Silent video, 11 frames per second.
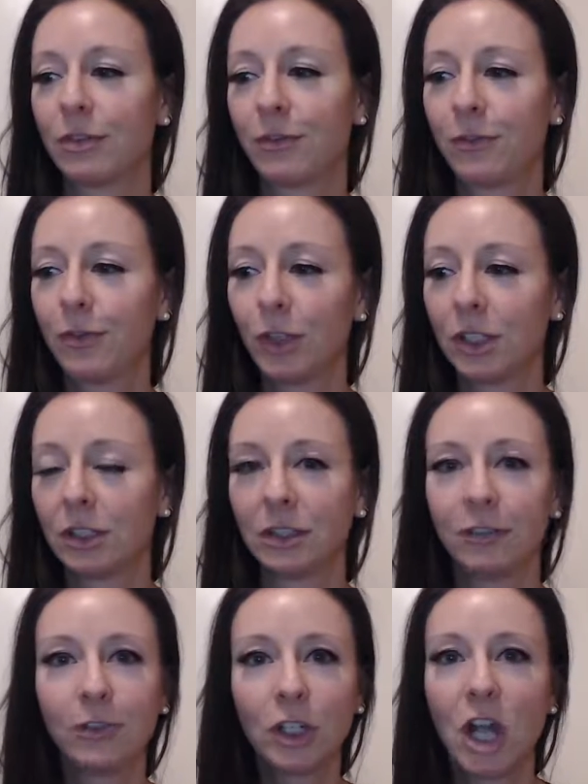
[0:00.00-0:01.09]

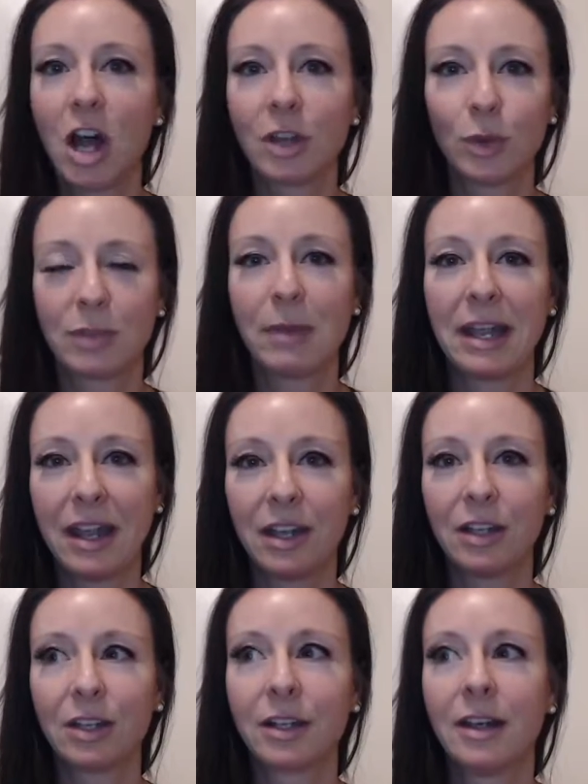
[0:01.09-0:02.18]
full on with my
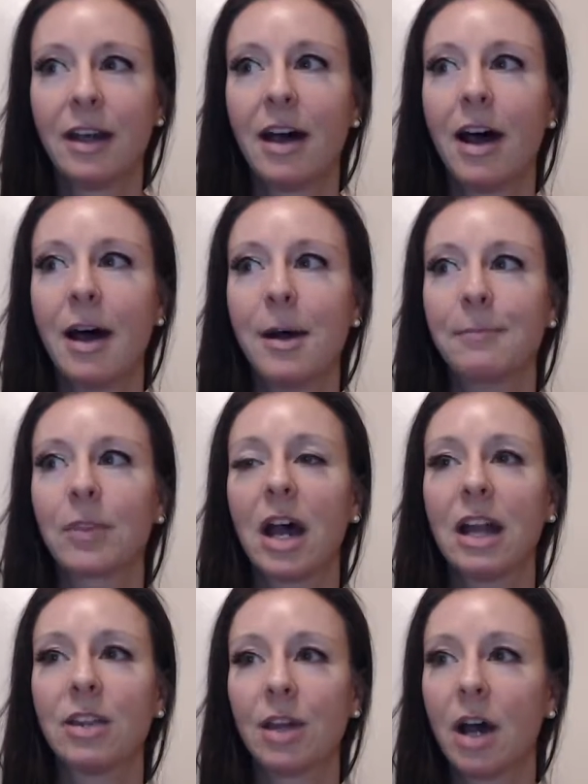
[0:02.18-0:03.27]
health,
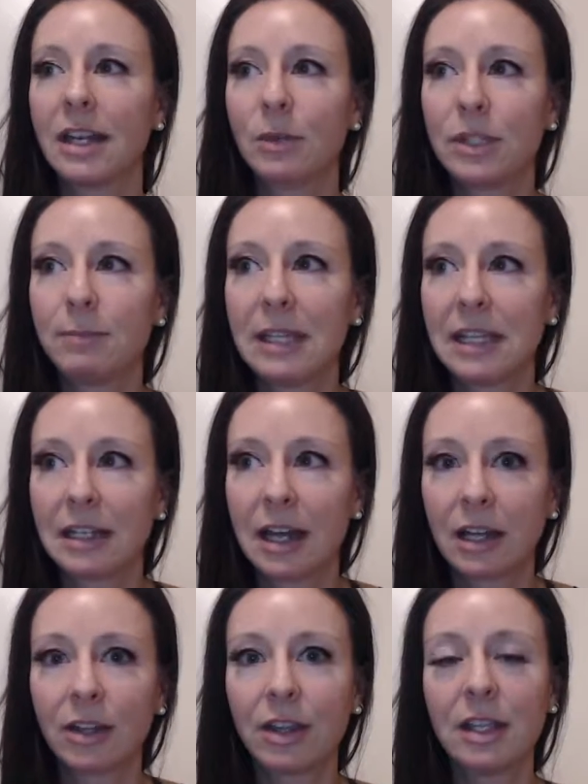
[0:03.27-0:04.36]
I thought I was being
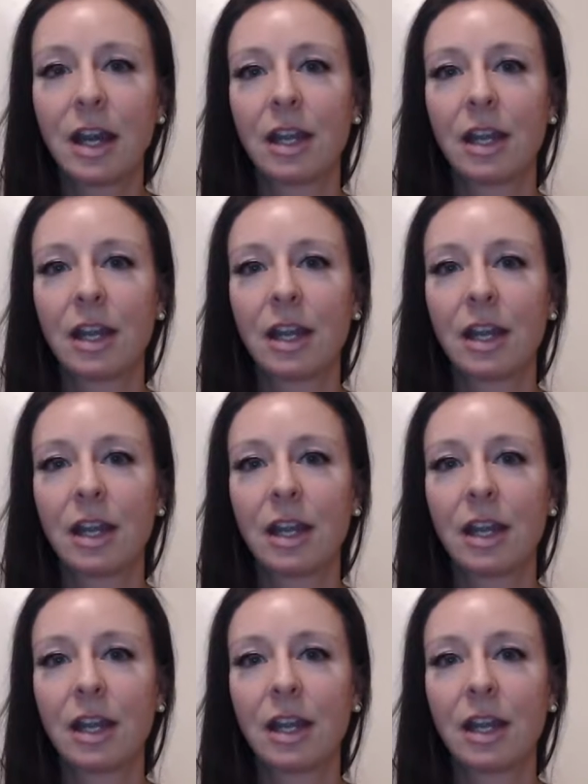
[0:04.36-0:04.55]
healthy.